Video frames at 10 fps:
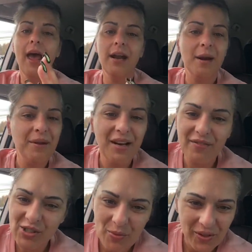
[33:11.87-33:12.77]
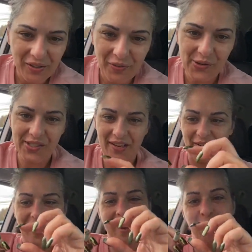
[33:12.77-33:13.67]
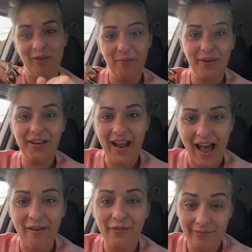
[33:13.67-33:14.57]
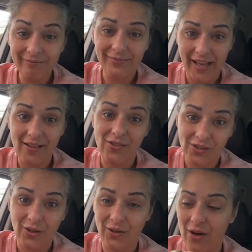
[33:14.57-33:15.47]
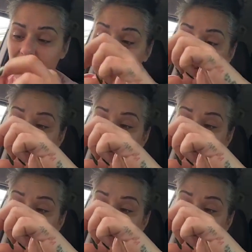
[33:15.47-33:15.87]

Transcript: And I'm not even smoking the full cigarette. I rip it in half. Okay, just so you know.